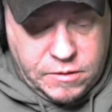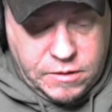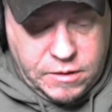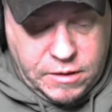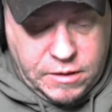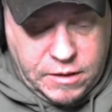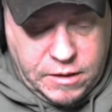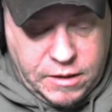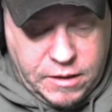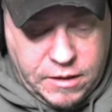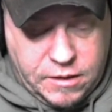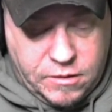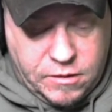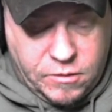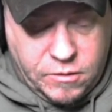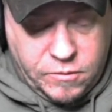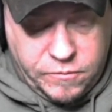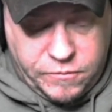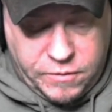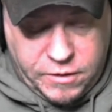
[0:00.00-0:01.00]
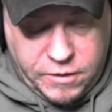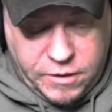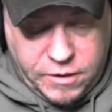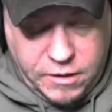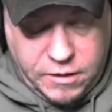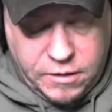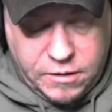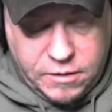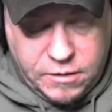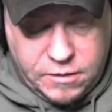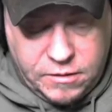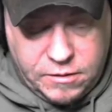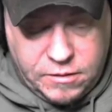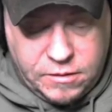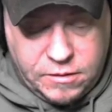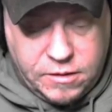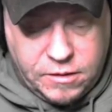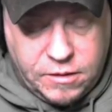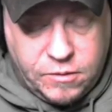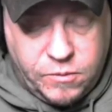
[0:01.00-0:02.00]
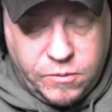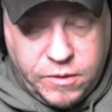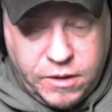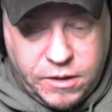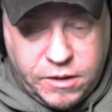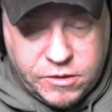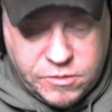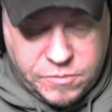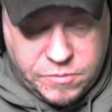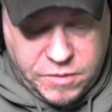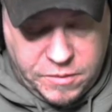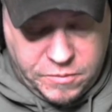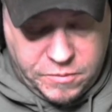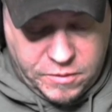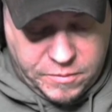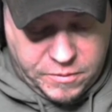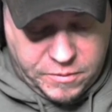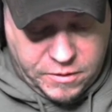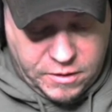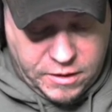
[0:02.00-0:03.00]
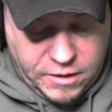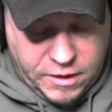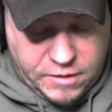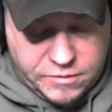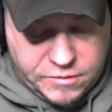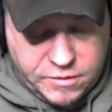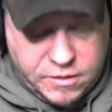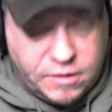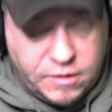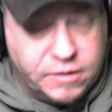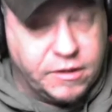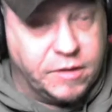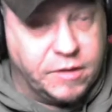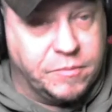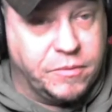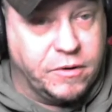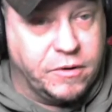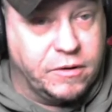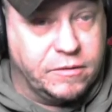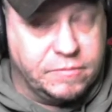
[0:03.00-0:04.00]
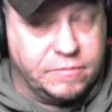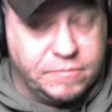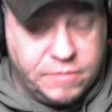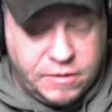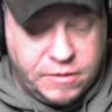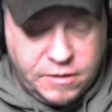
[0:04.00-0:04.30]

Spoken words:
And hopefully we can get some people up here in Alaska that'll take part.